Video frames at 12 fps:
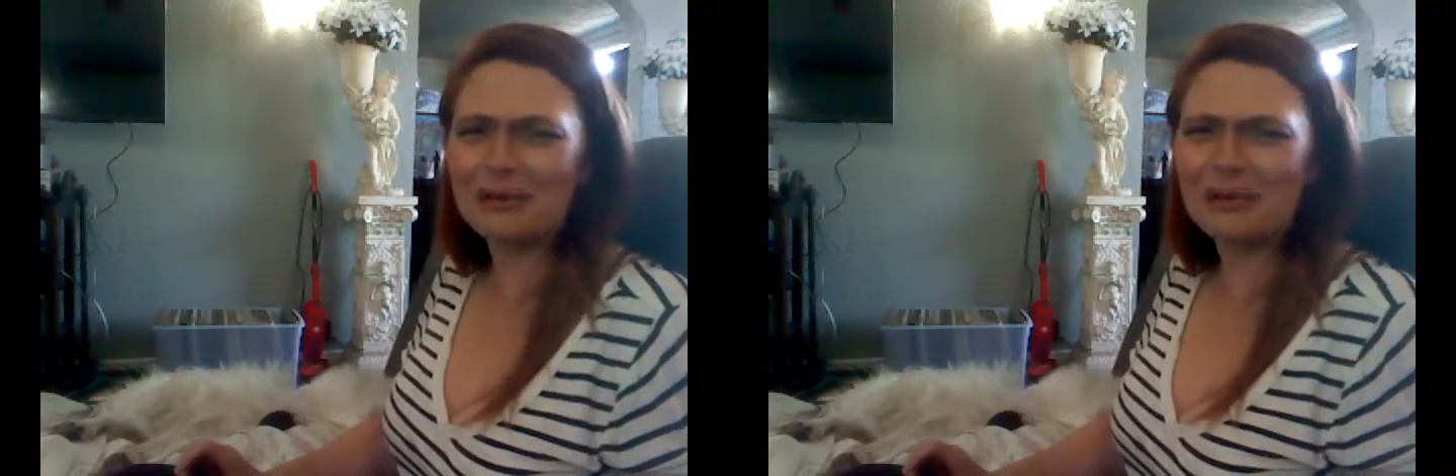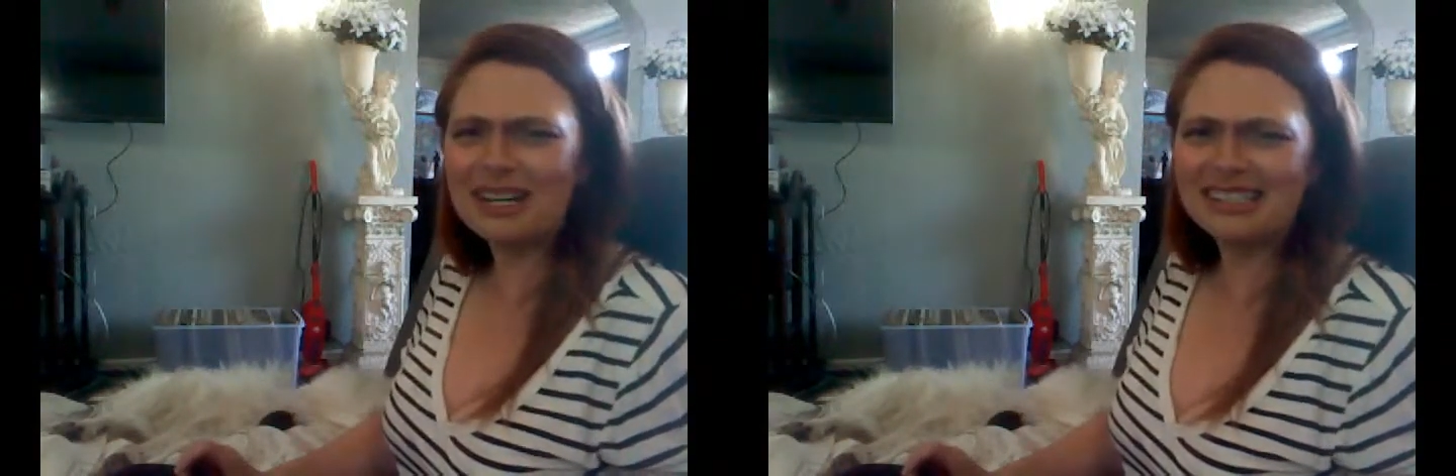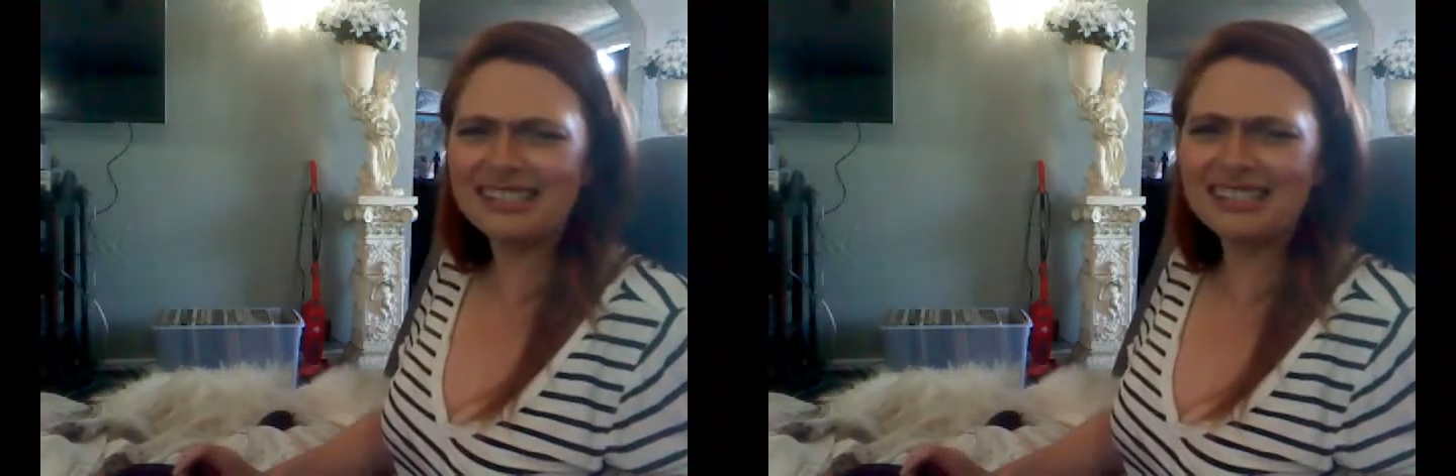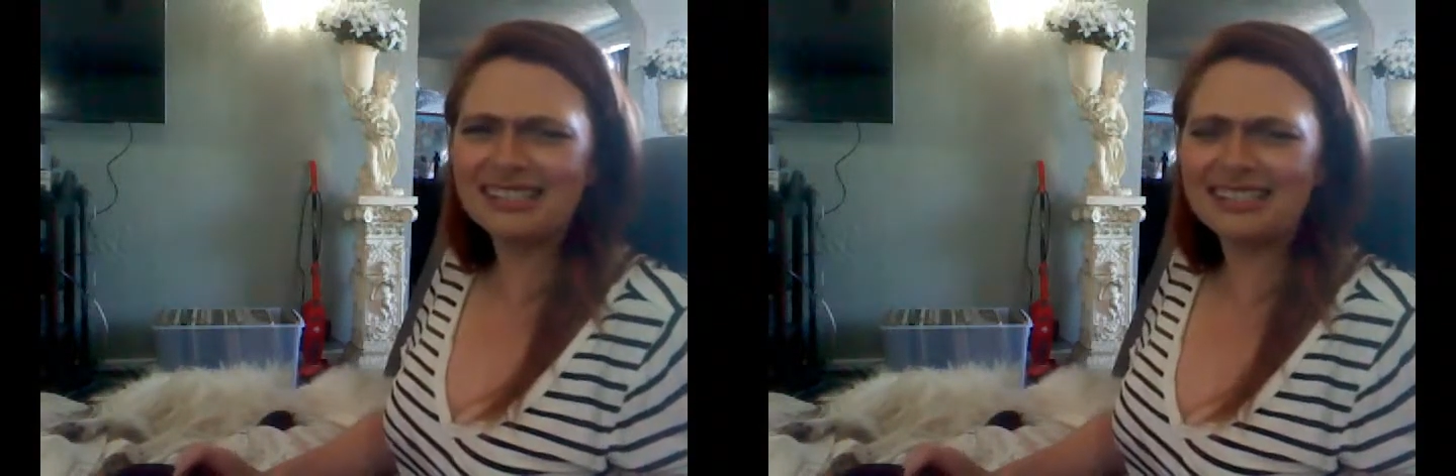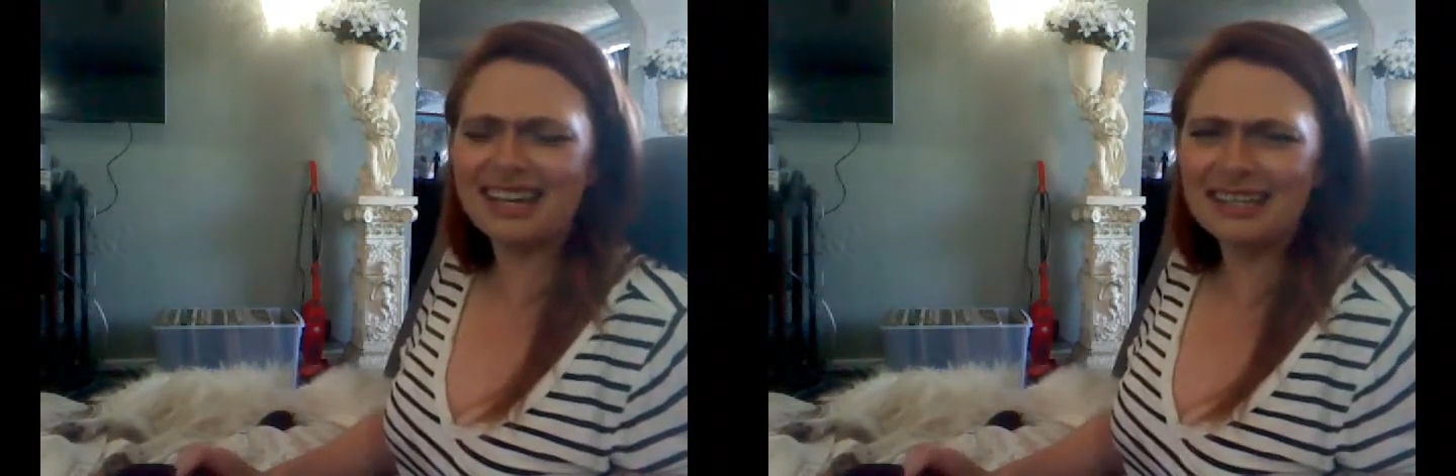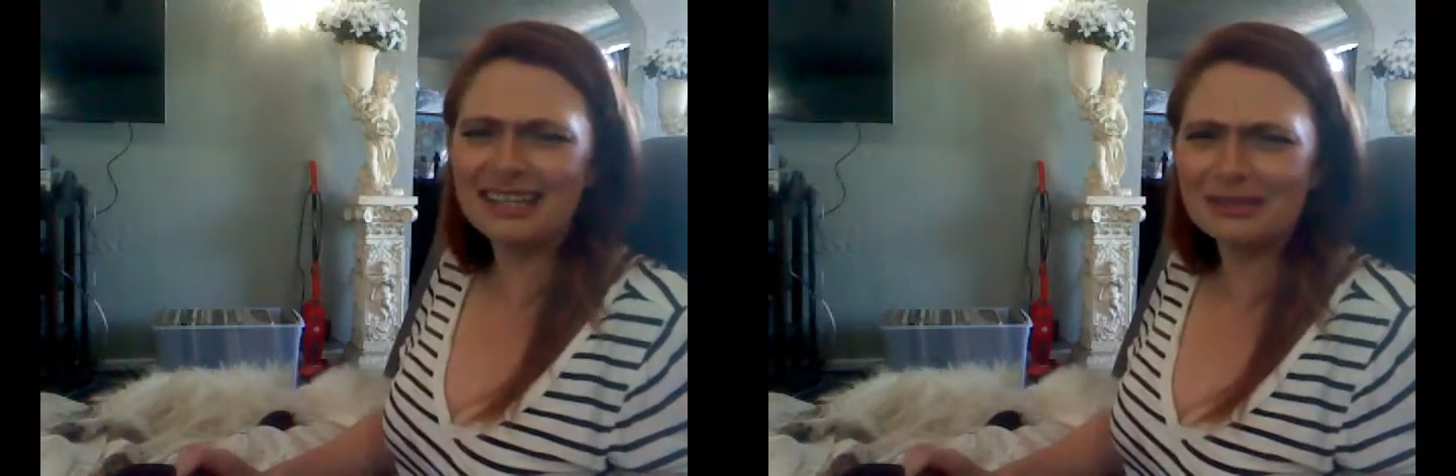what is this
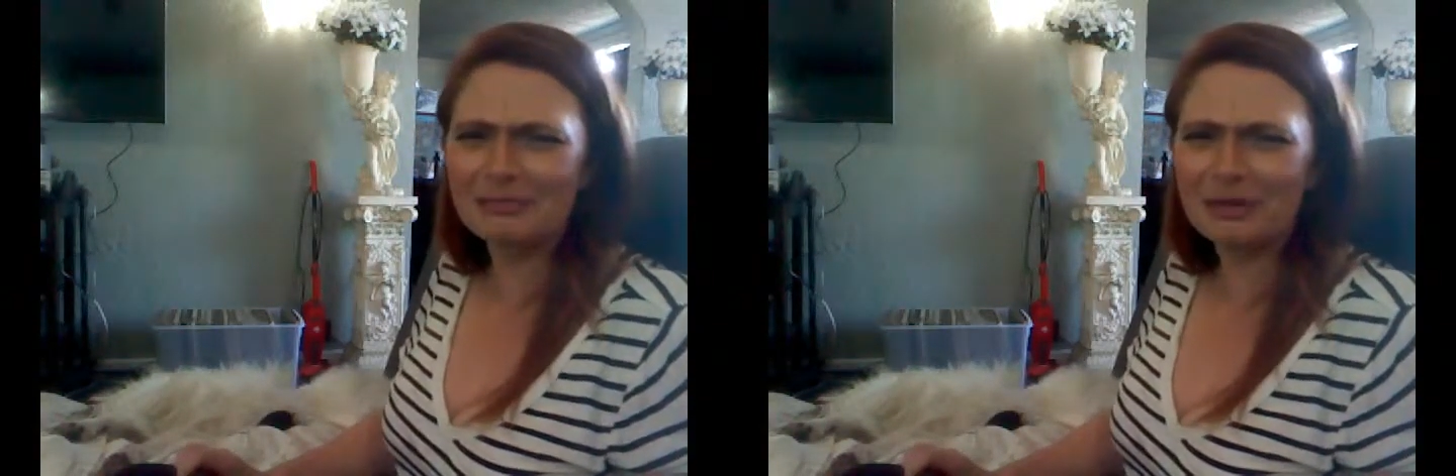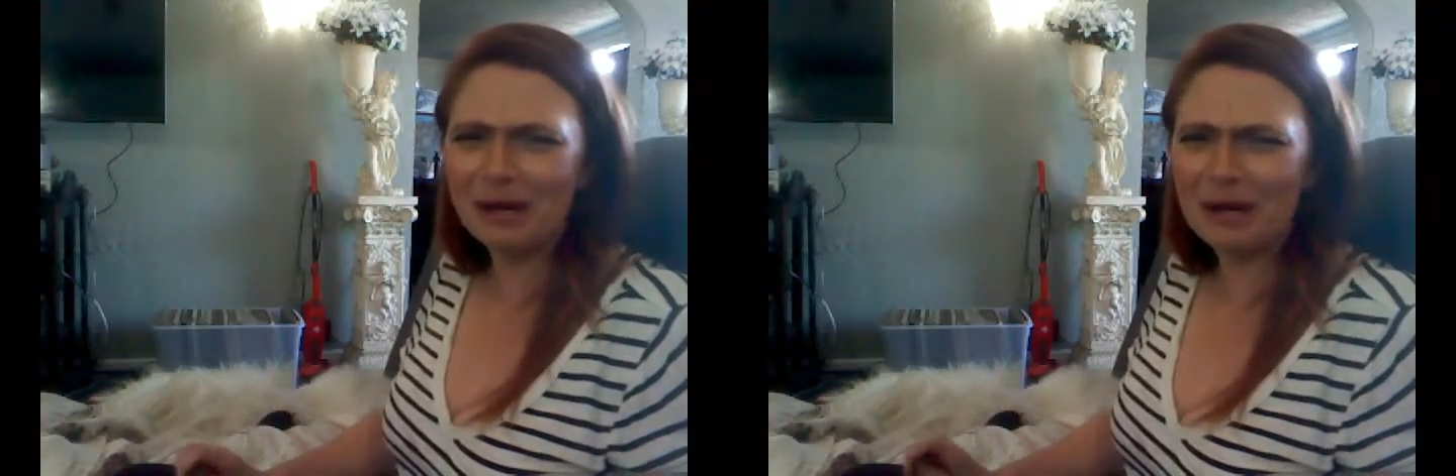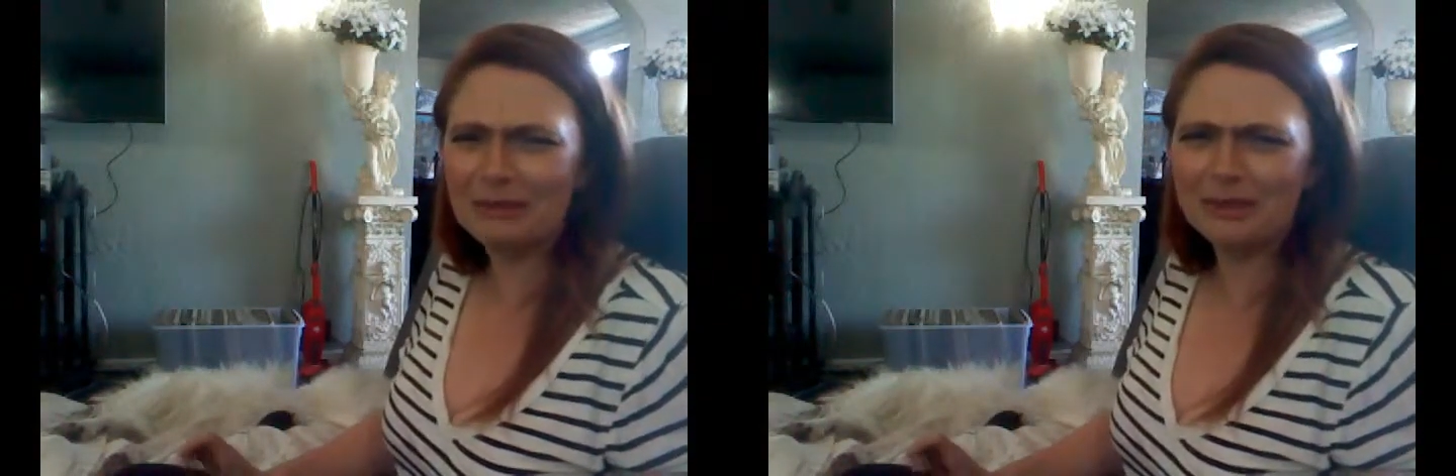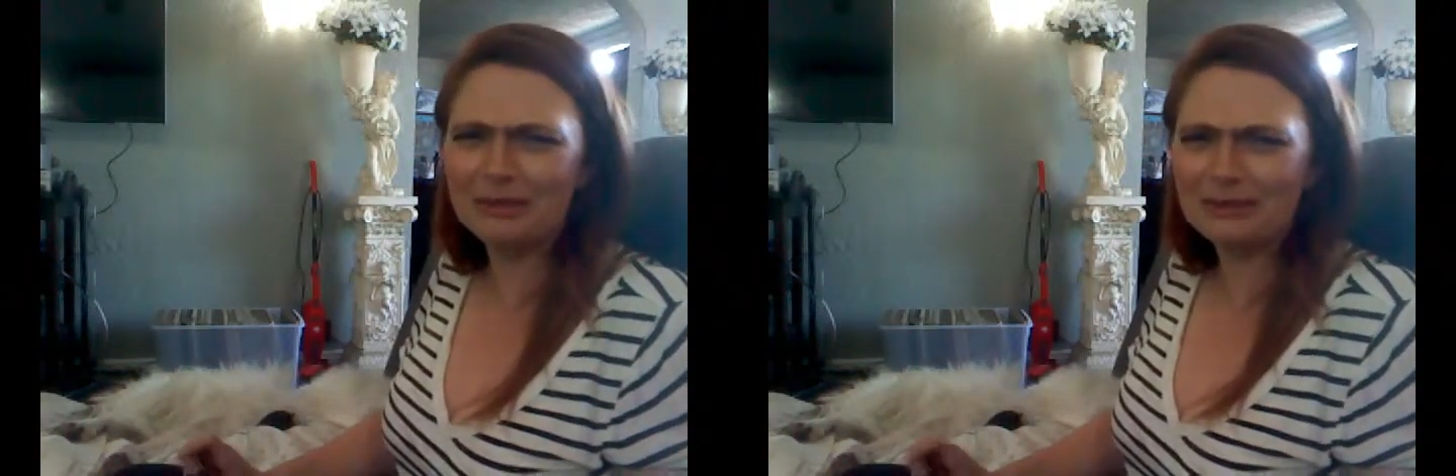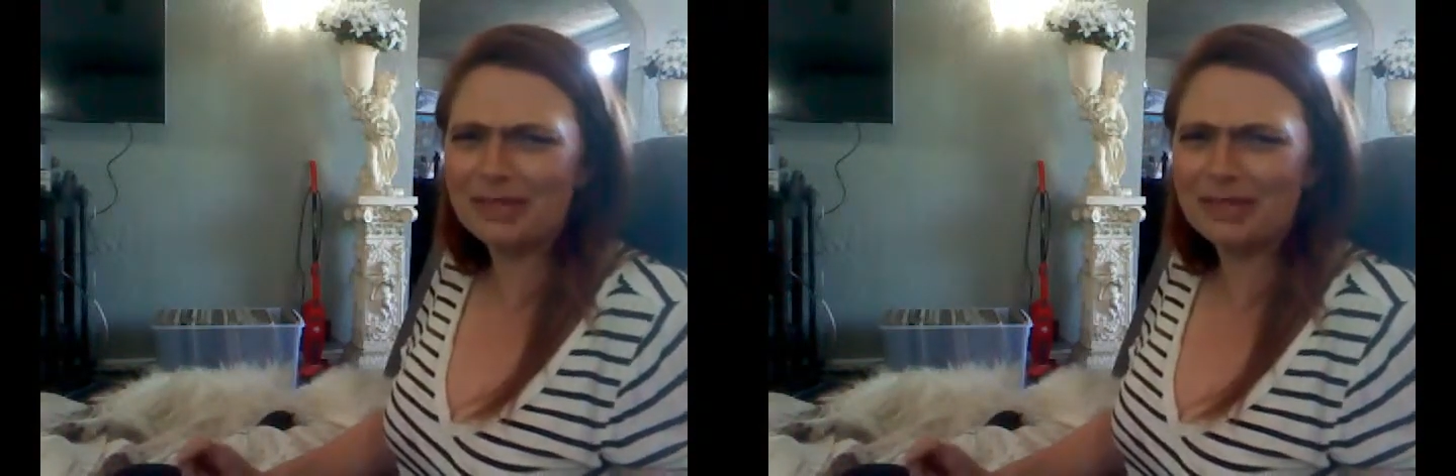guy's problem?